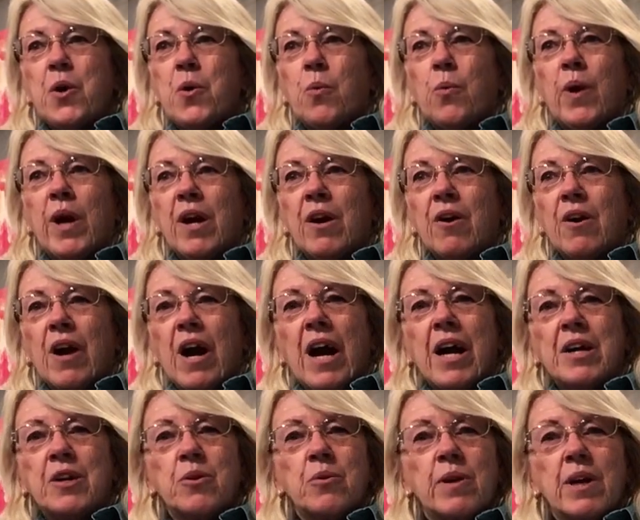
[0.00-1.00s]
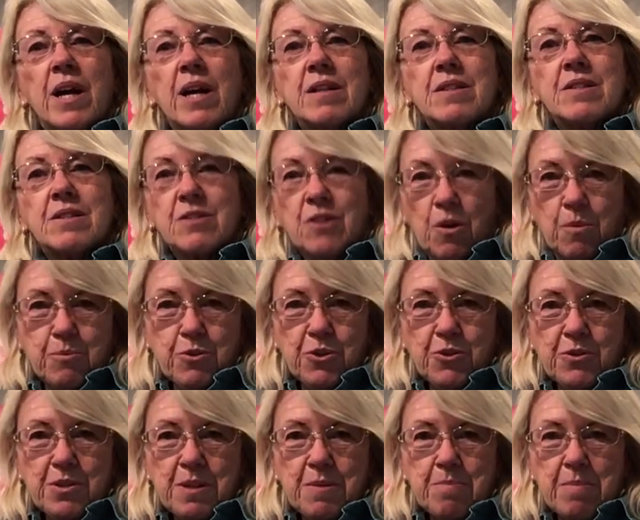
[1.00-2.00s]
where I create
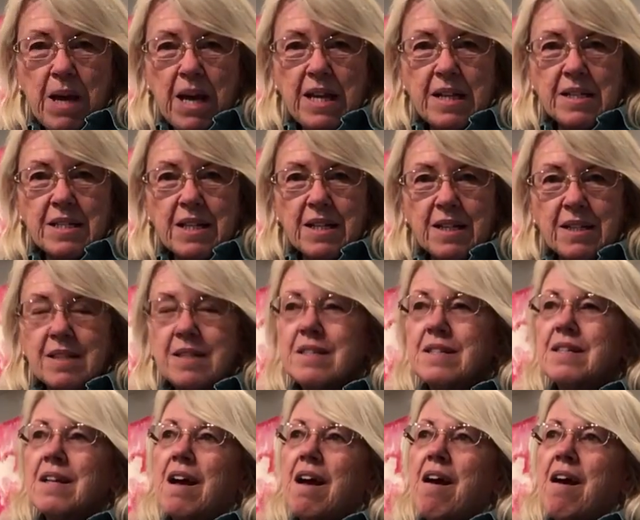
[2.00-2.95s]
sculptures and paintings.